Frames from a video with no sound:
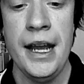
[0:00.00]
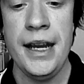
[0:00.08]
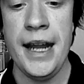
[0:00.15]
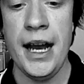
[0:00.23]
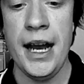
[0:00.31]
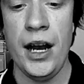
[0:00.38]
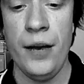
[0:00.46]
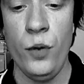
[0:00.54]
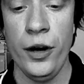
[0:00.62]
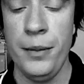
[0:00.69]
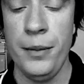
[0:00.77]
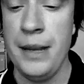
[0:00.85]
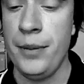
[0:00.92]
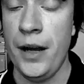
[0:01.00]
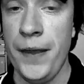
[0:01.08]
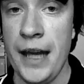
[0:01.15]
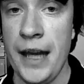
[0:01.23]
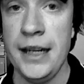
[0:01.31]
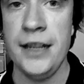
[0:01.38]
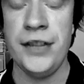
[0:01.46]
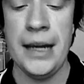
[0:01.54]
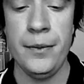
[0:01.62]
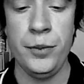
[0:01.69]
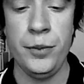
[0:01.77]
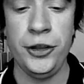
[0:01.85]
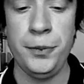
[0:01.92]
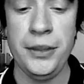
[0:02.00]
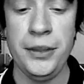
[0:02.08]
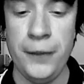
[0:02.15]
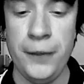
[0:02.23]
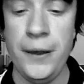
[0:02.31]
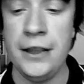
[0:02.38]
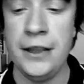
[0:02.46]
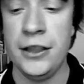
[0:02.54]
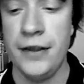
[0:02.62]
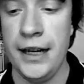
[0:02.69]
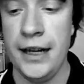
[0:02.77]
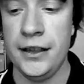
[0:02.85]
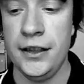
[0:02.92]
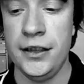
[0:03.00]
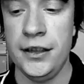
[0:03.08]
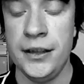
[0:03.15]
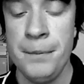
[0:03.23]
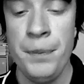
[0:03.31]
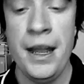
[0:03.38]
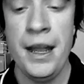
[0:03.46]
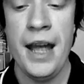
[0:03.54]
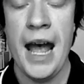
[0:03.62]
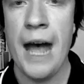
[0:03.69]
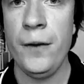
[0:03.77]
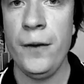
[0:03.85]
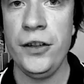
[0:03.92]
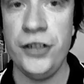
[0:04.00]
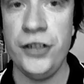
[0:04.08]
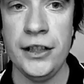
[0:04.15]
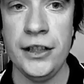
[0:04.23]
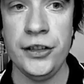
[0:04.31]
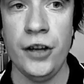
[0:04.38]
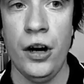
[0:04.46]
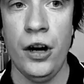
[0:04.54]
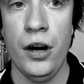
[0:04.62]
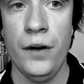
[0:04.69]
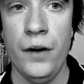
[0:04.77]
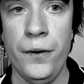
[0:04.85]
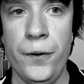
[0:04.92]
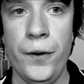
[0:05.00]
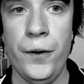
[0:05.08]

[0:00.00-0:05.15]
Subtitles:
Now, what I mean by that is that specific directors have a sense of